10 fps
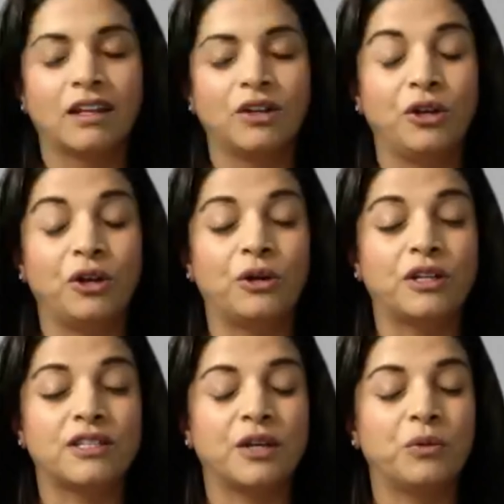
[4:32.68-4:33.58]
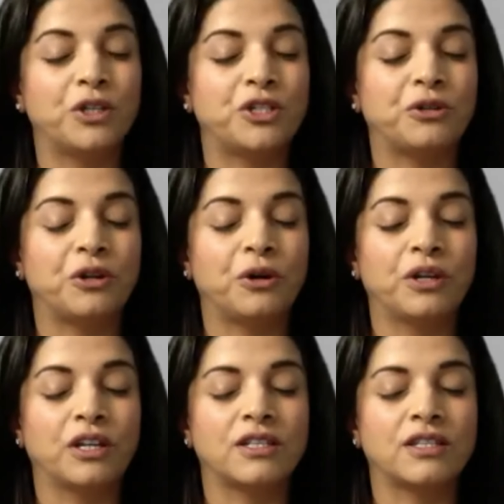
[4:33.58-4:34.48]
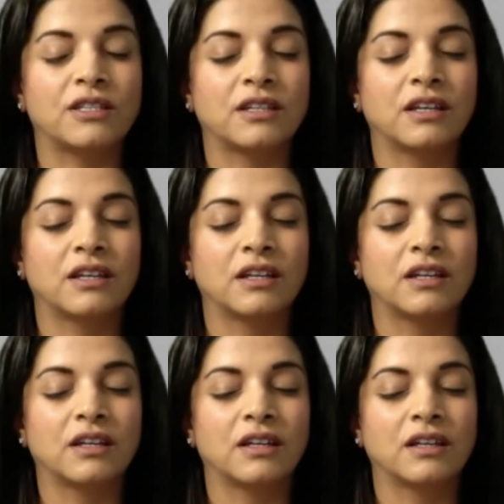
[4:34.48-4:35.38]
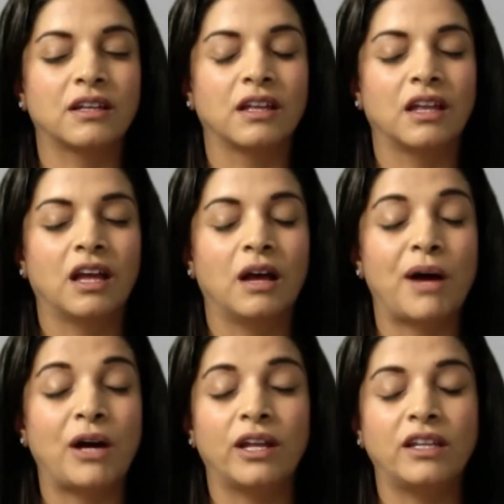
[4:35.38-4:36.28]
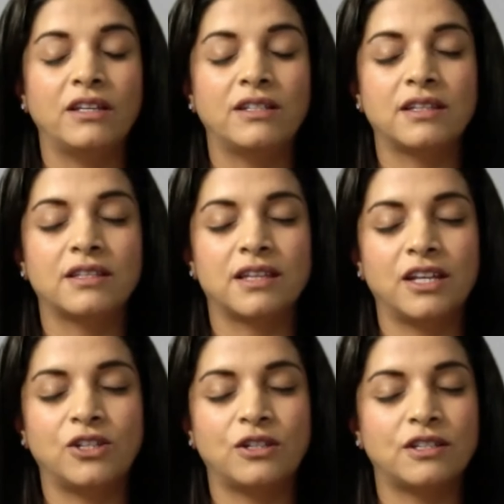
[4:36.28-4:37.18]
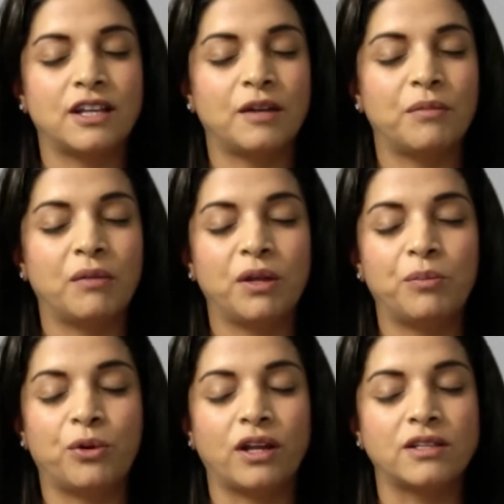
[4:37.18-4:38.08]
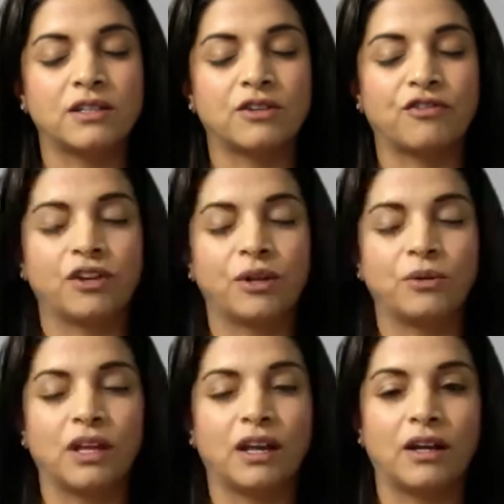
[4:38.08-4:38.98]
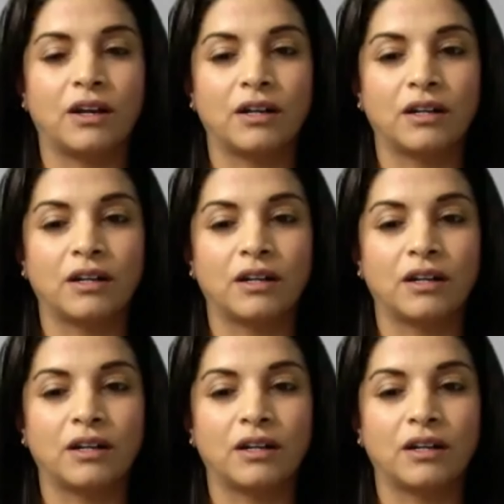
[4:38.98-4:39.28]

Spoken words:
noticing what you notice about any sensations that may be present for you there,